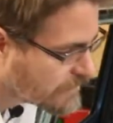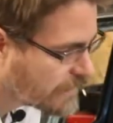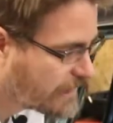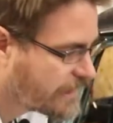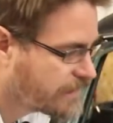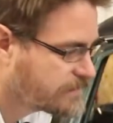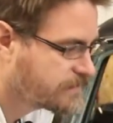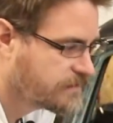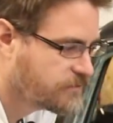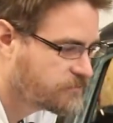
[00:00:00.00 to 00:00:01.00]
and
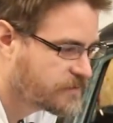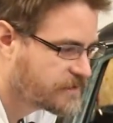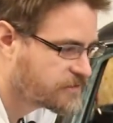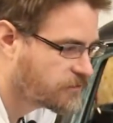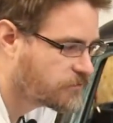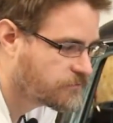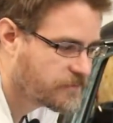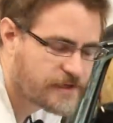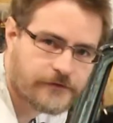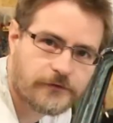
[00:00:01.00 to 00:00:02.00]
a little bit of
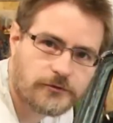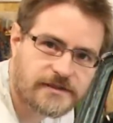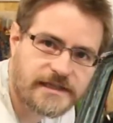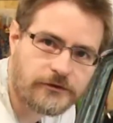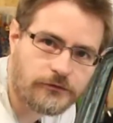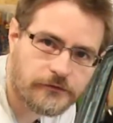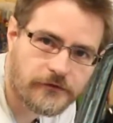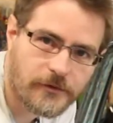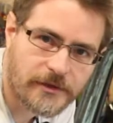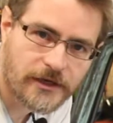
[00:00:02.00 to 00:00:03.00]
P40 or
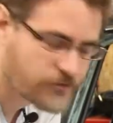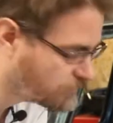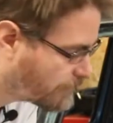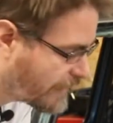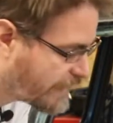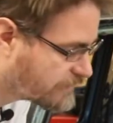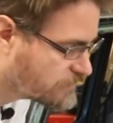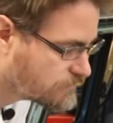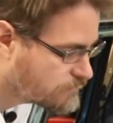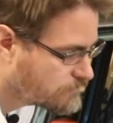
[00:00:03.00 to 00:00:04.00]
fiberglass repair
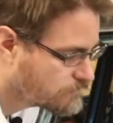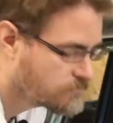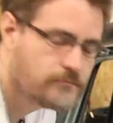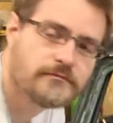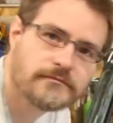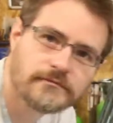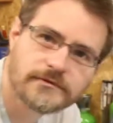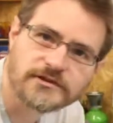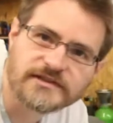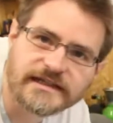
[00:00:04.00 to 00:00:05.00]

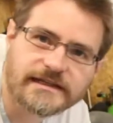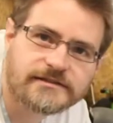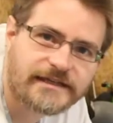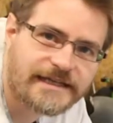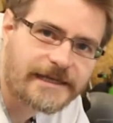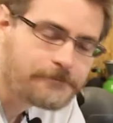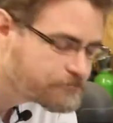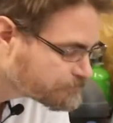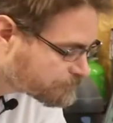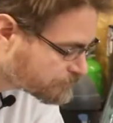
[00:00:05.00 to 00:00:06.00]
just in case I need it.
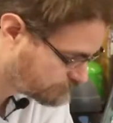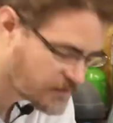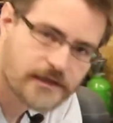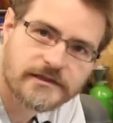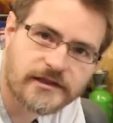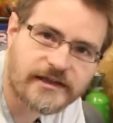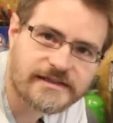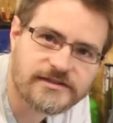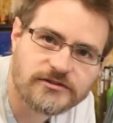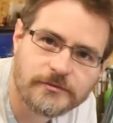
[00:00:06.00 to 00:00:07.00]
So the next
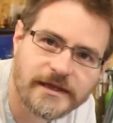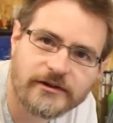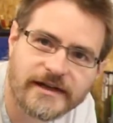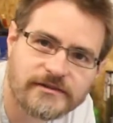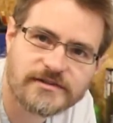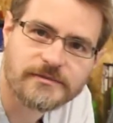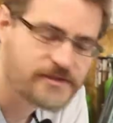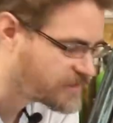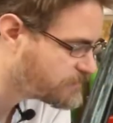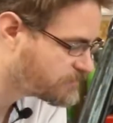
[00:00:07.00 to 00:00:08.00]
thing to do will be go down some of the
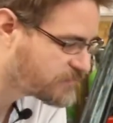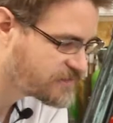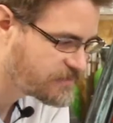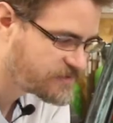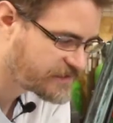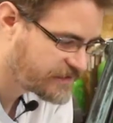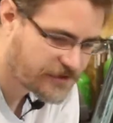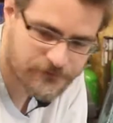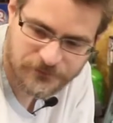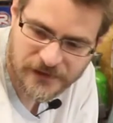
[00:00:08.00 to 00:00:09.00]
seams with the seam
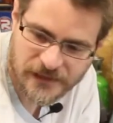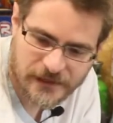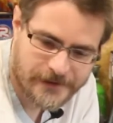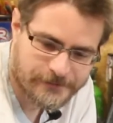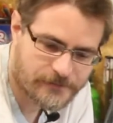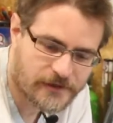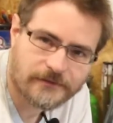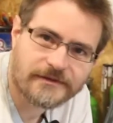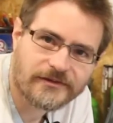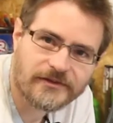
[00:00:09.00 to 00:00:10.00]
sealer,
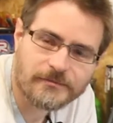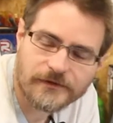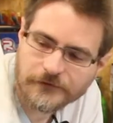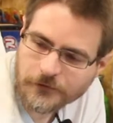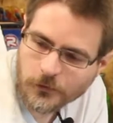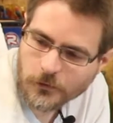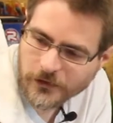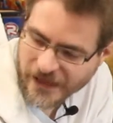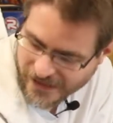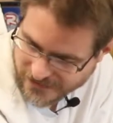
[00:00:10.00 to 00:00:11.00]
but I think before
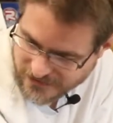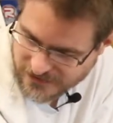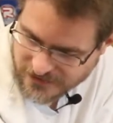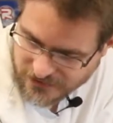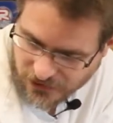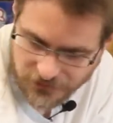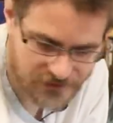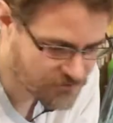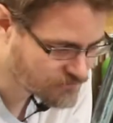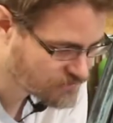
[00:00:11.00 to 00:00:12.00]
that I'm
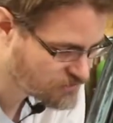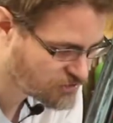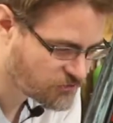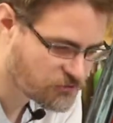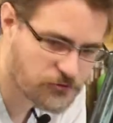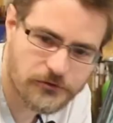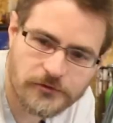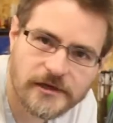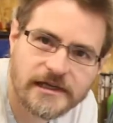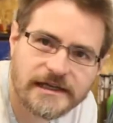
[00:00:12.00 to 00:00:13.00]
going
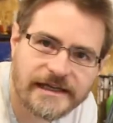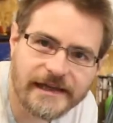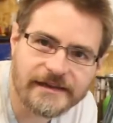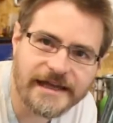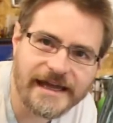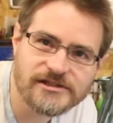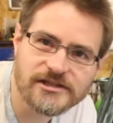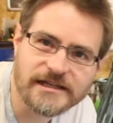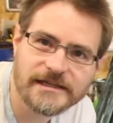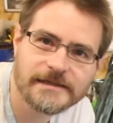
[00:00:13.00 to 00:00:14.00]
to get the engine